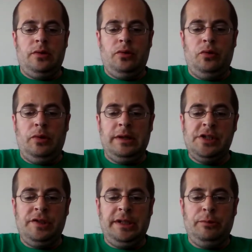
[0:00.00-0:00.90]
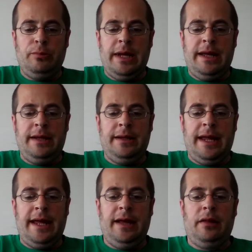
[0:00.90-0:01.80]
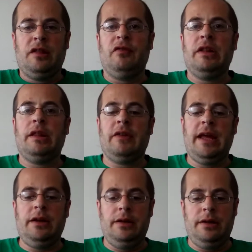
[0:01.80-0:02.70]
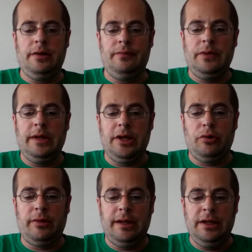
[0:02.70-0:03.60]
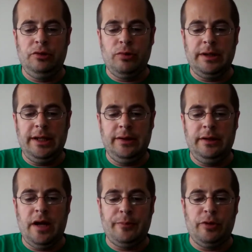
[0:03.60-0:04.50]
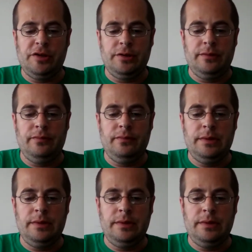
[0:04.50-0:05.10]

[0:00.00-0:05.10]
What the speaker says: who allegedly ran a sophisticated inner-city drug-dealing operation